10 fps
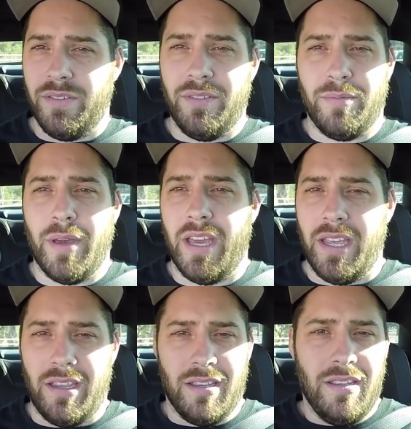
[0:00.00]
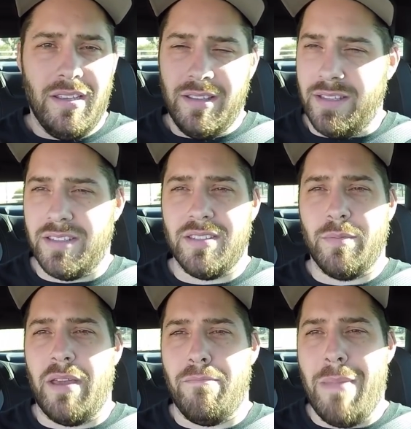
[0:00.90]
This is
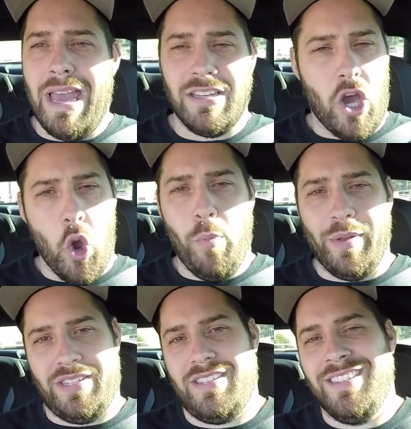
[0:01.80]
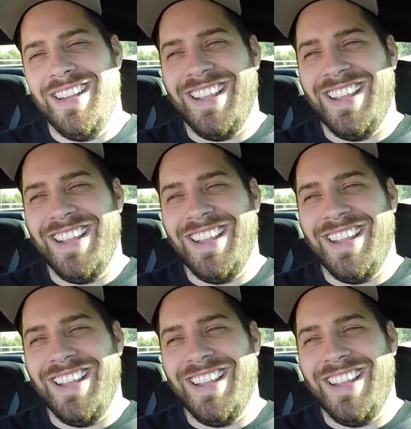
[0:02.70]
my magna opus